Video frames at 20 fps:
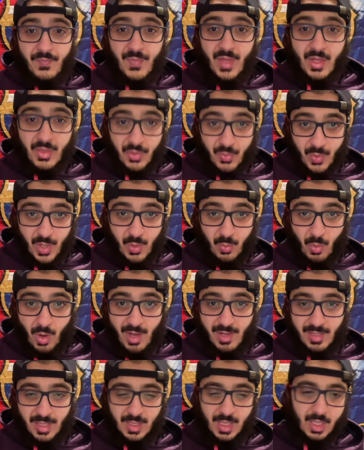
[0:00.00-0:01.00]

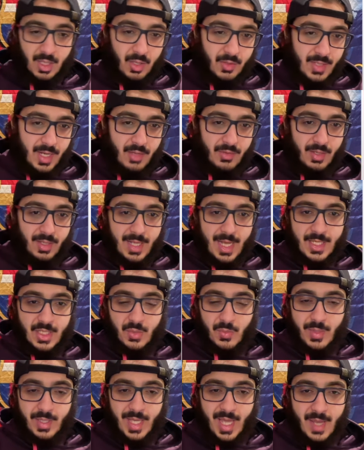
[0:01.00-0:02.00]
3-1. Let's take a look now at their last
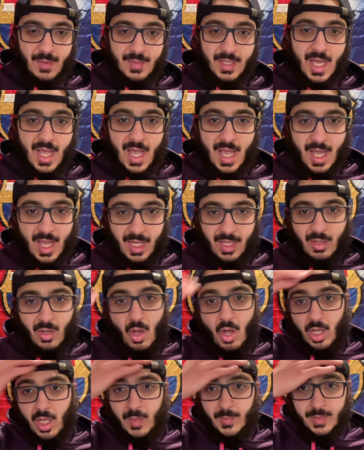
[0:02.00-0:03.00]
three games in
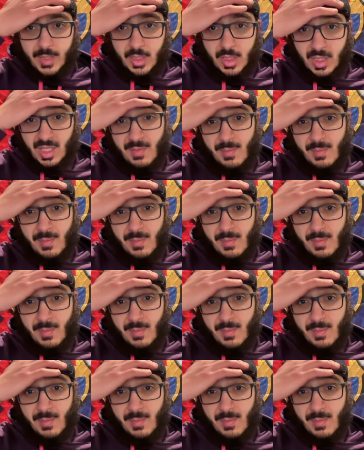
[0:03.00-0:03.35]
all competition.